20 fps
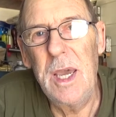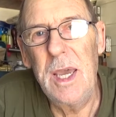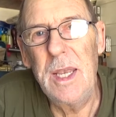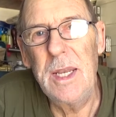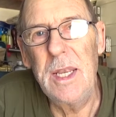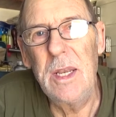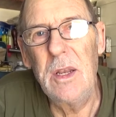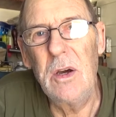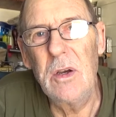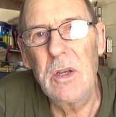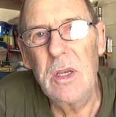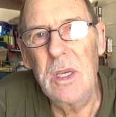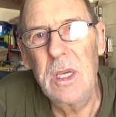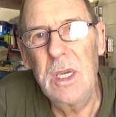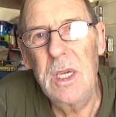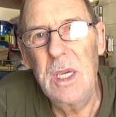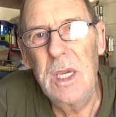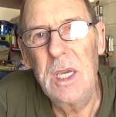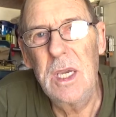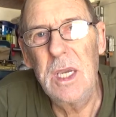and then I'd
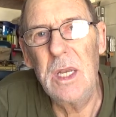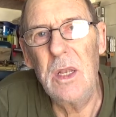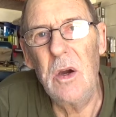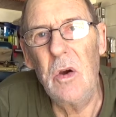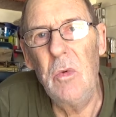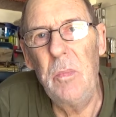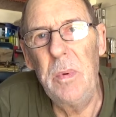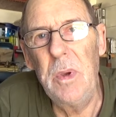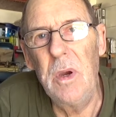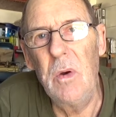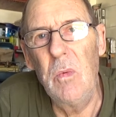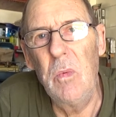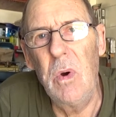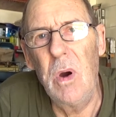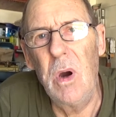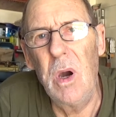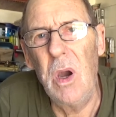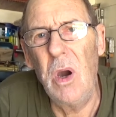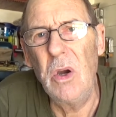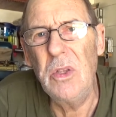get an old bit of
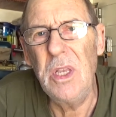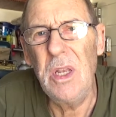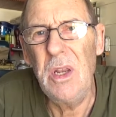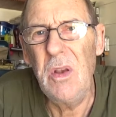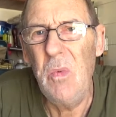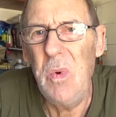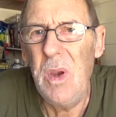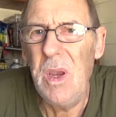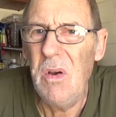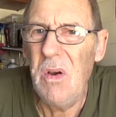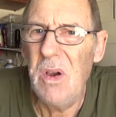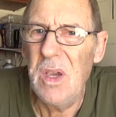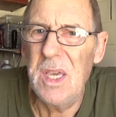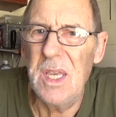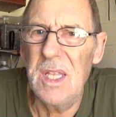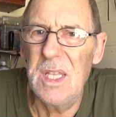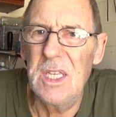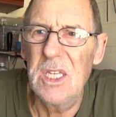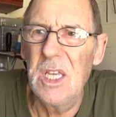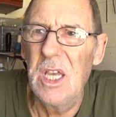wire. I don't know where I
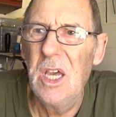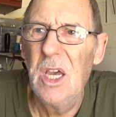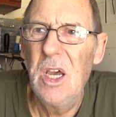get this.